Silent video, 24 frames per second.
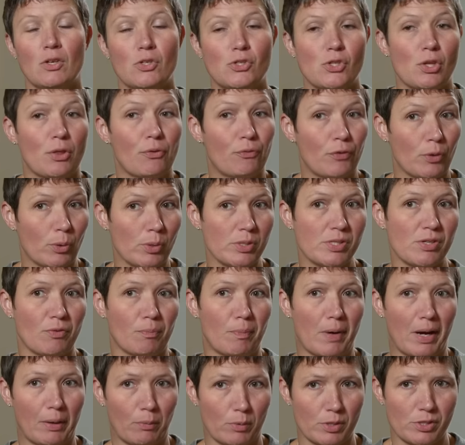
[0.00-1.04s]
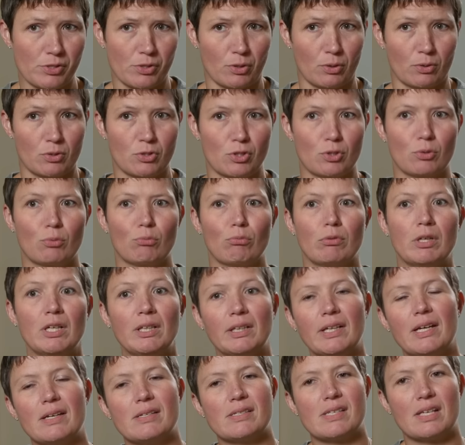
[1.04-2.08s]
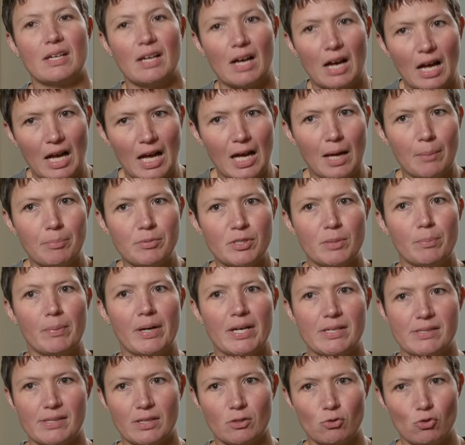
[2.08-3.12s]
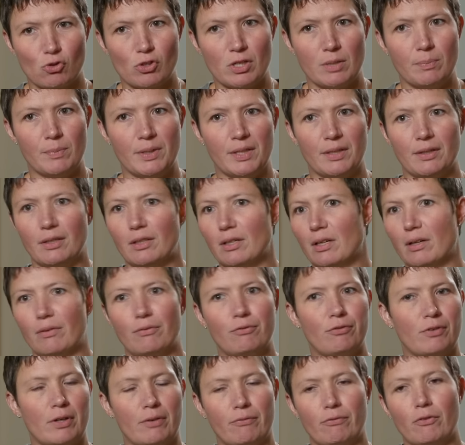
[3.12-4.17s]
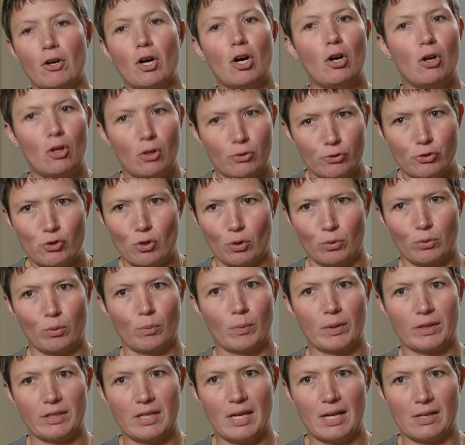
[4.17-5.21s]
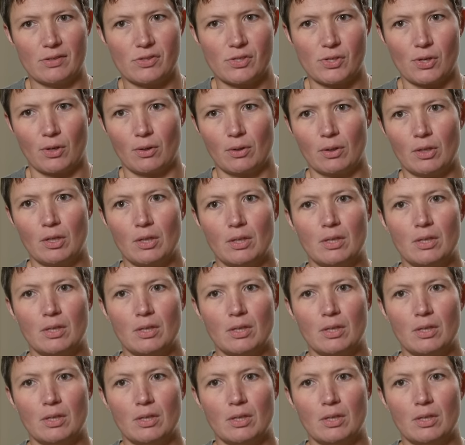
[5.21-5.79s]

So the focus of my research really is in optimizing treatment of all children with cancer